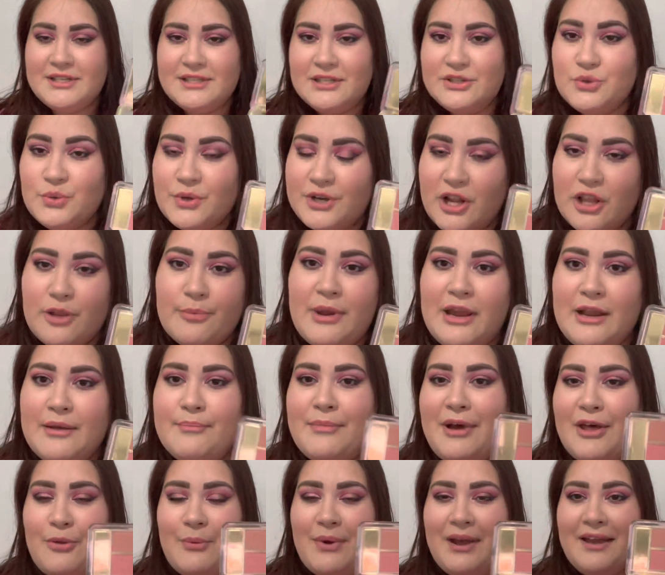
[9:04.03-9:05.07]
it into another pan,
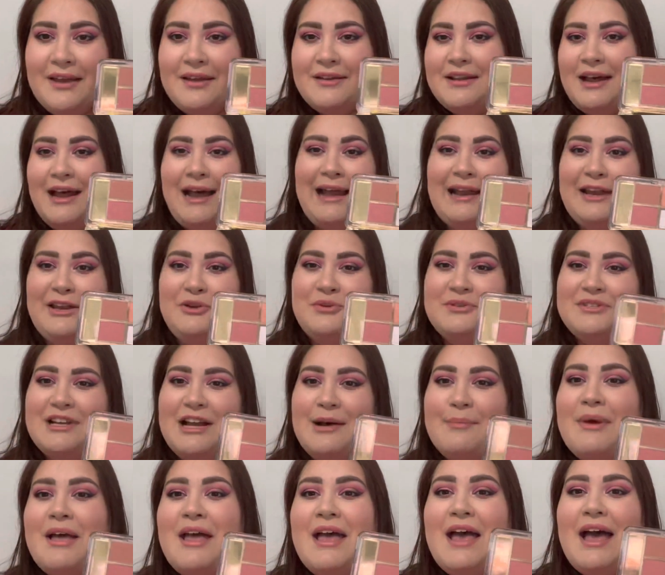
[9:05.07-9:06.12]
by the way, and I hadn't used it
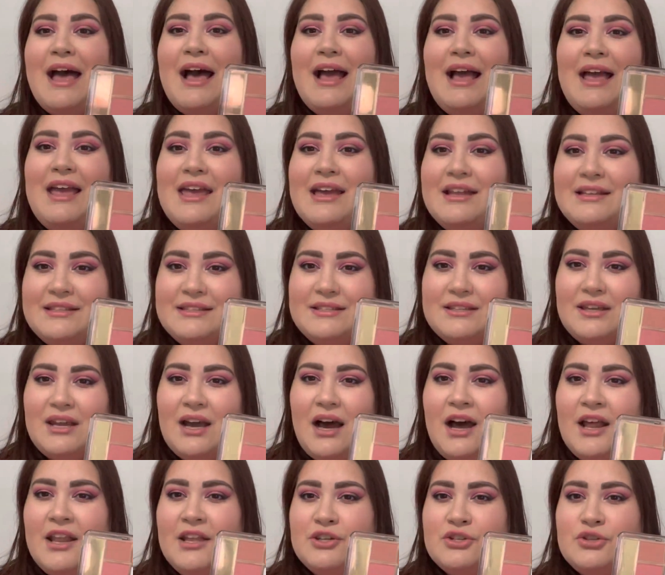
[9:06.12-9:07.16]
up. It
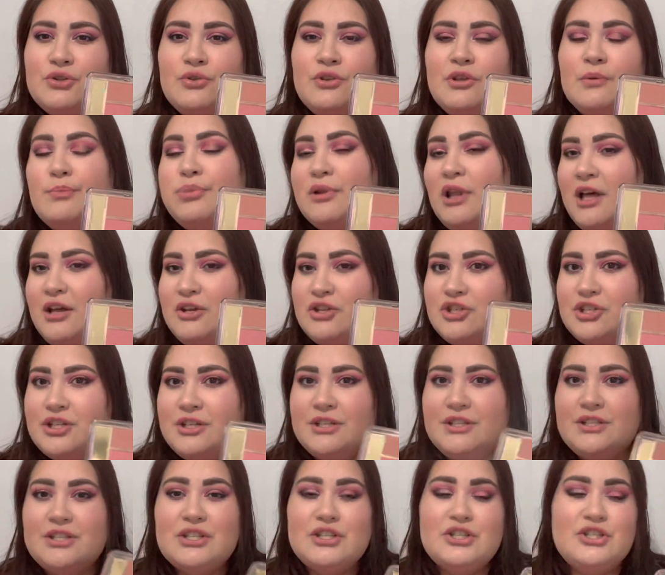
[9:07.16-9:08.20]
got into the
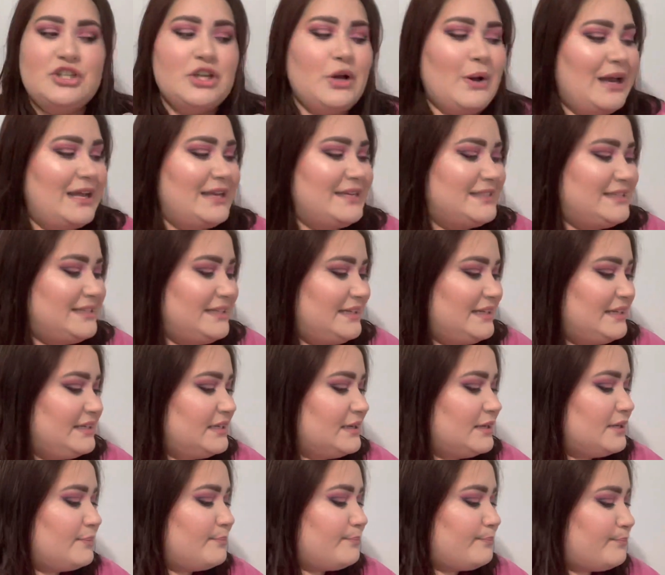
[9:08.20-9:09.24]
blushes, so I
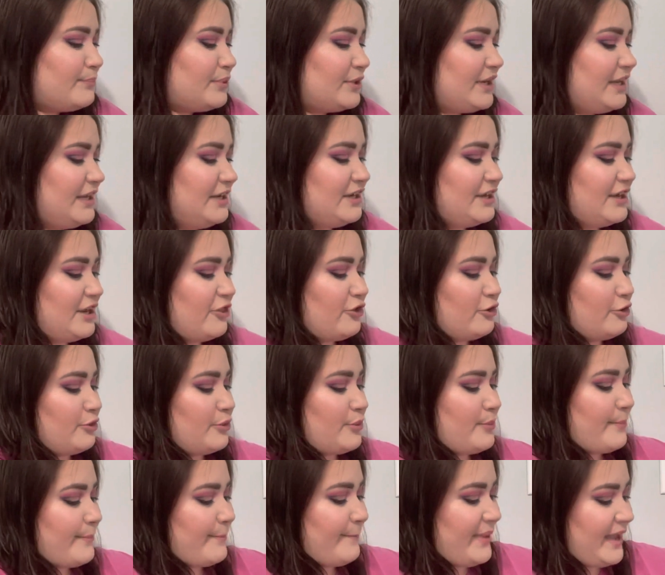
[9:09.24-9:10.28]
did put it in another
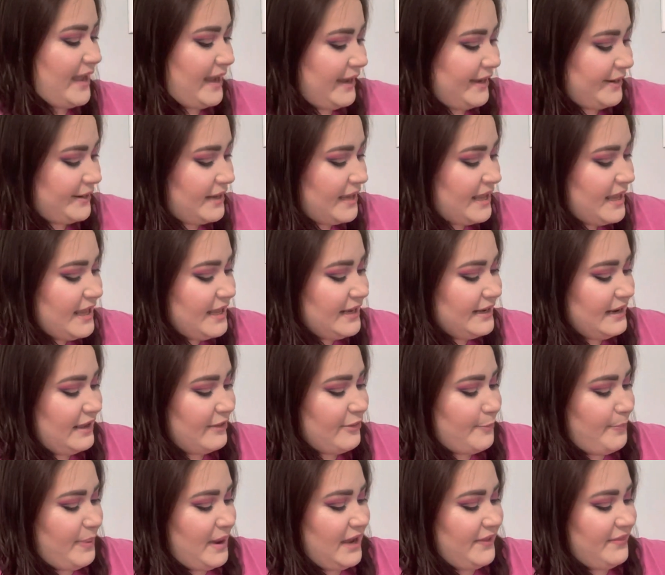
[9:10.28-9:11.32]
pan. Now
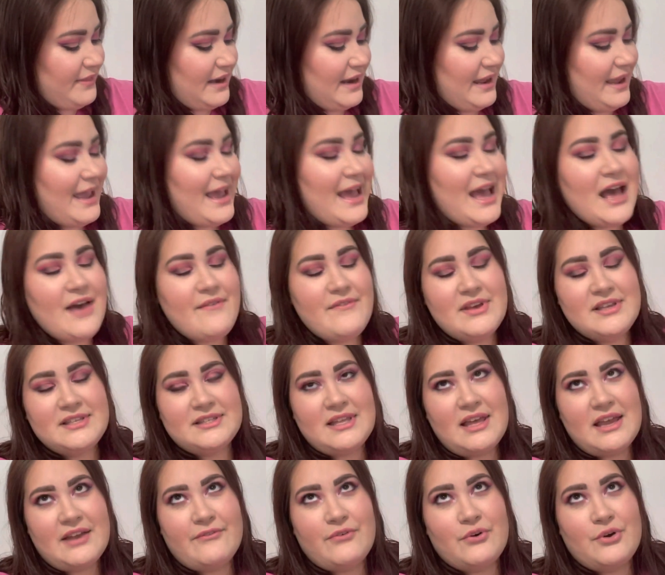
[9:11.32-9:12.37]
the pan that I have is
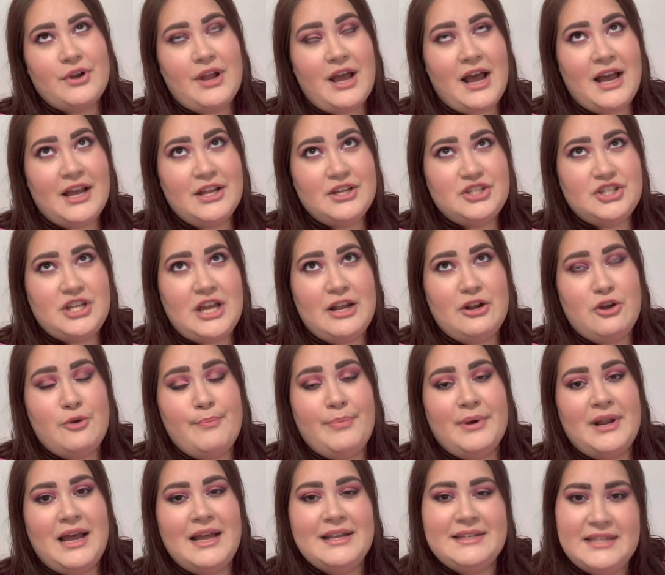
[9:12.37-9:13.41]
like for an eyeshadow,
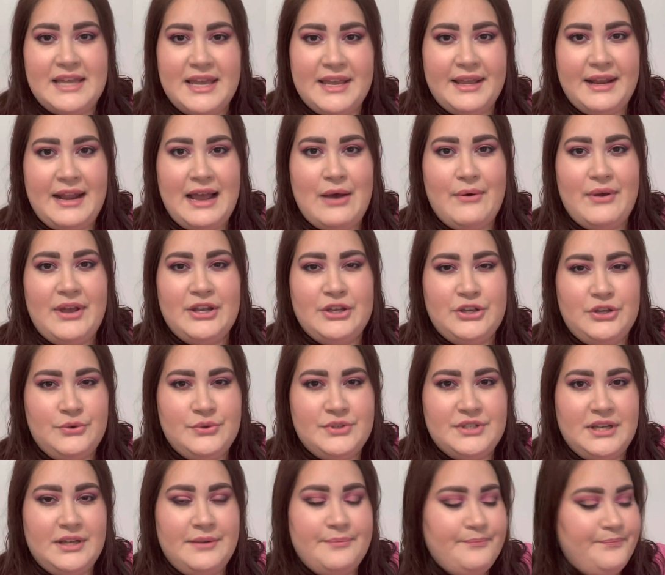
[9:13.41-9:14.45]
but I take it out and
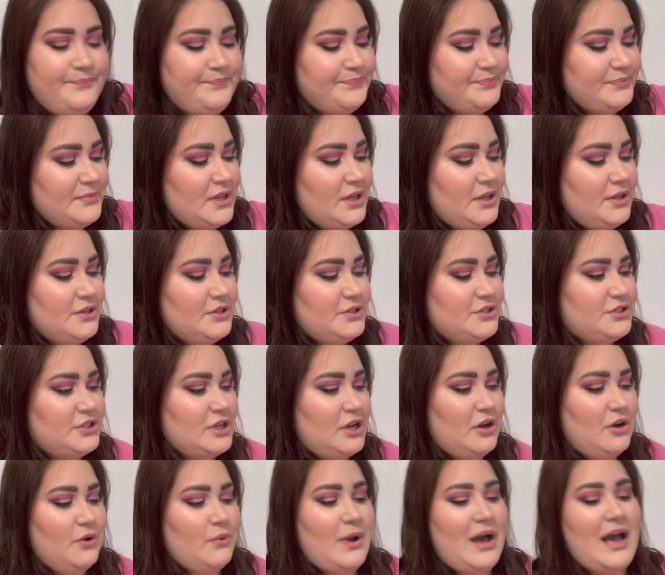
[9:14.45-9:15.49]
use it.
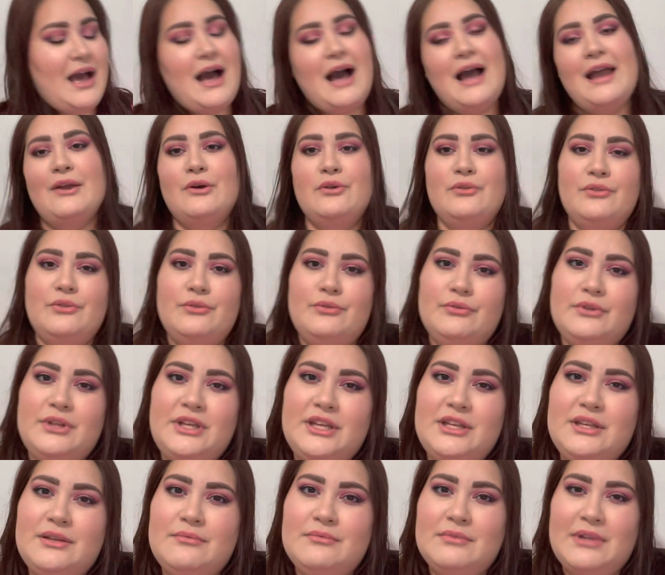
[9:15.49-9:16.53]
So I
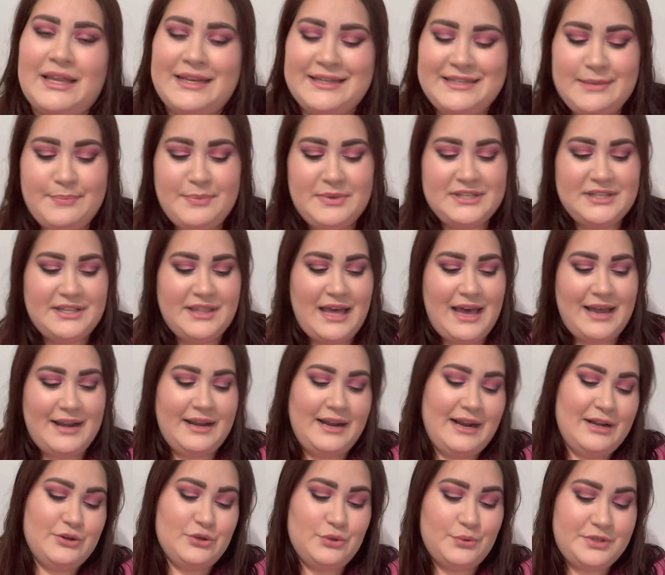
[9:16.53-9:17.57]
only like dip into that,
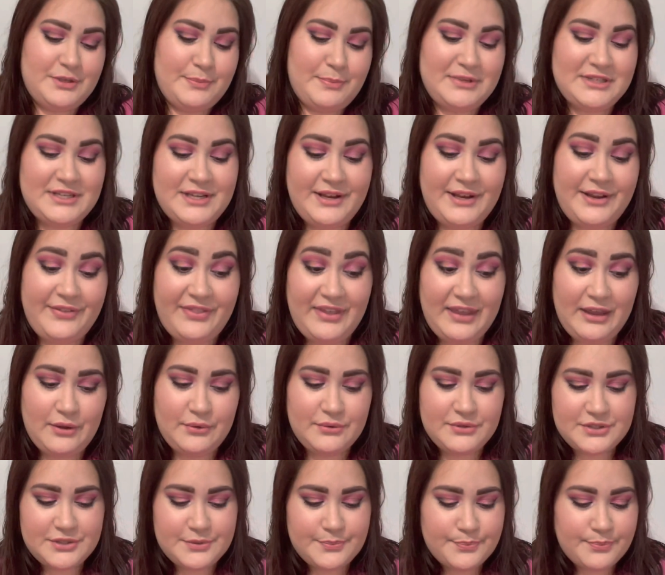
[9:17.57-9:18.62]
and I don't dip into anything
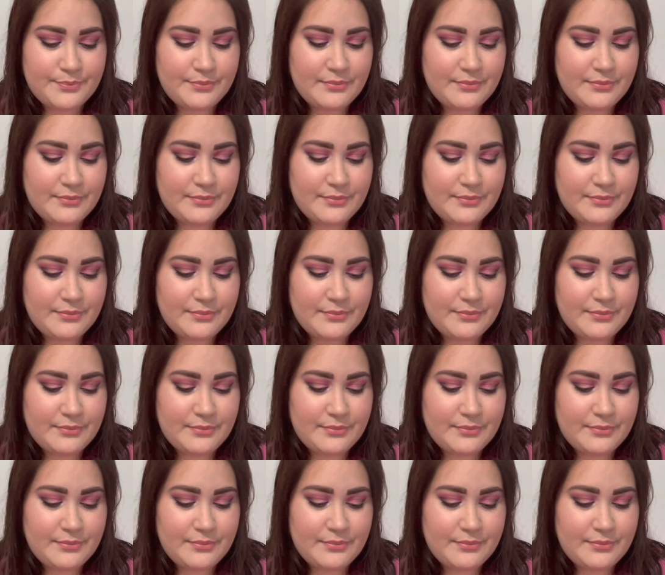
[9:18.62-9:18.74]
else.